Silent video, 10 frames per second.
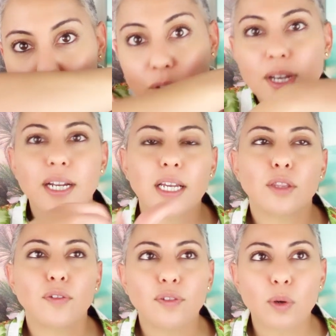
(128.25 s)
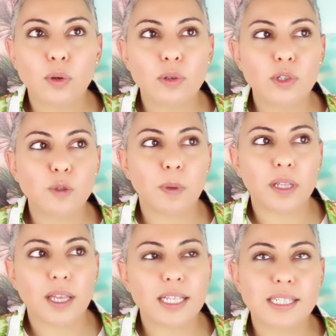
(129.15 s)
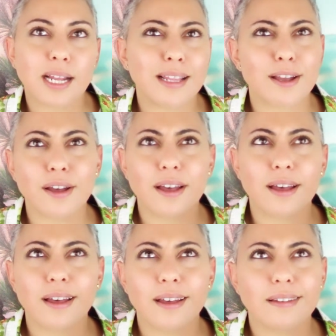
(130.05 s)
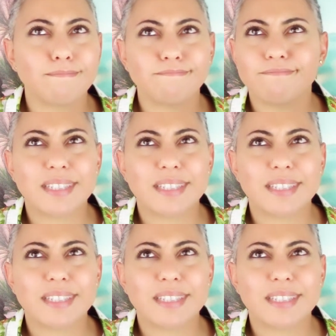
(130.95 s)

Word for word: you're gonna get the florals, but it's not like a